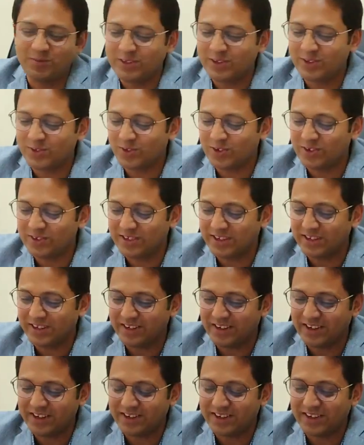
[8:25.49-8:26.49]
This was a
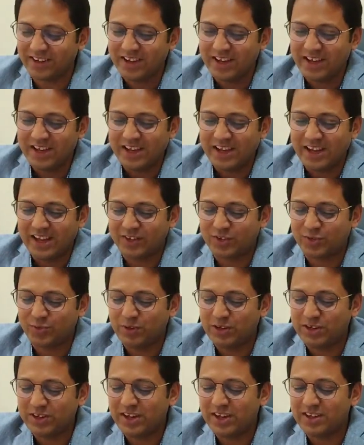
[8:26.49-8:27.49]
great
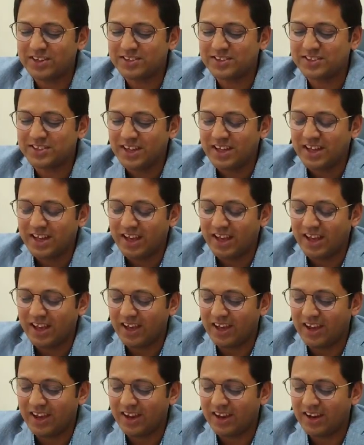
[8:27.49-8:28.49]
experience,
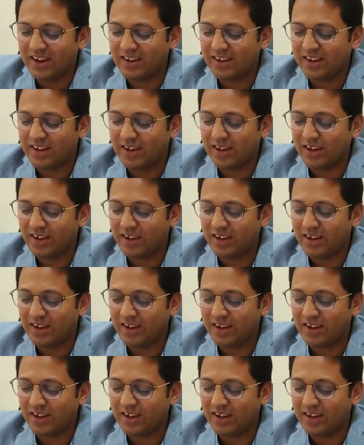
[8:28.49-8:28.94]
and